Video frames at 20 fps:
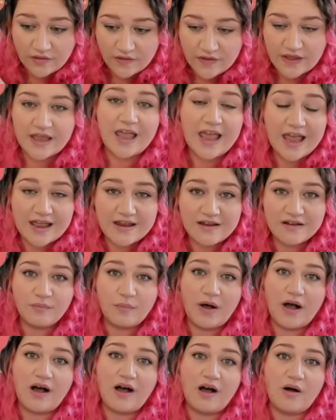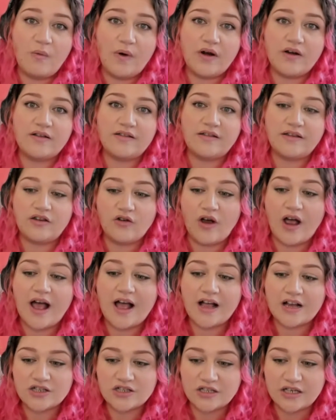the end part where it's you're
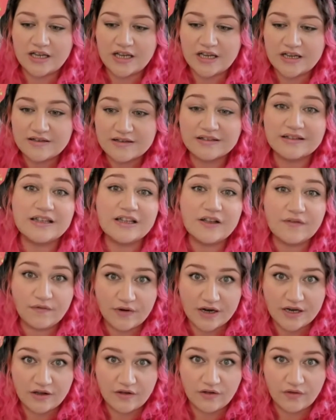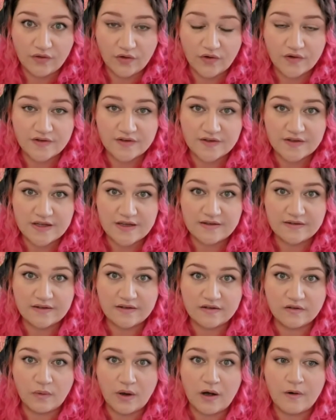actually delivering those things
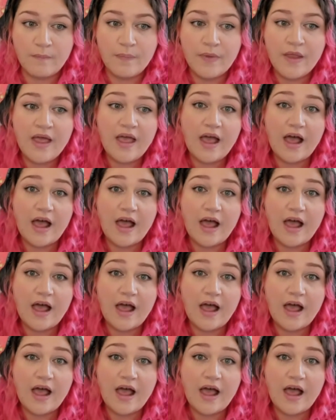as well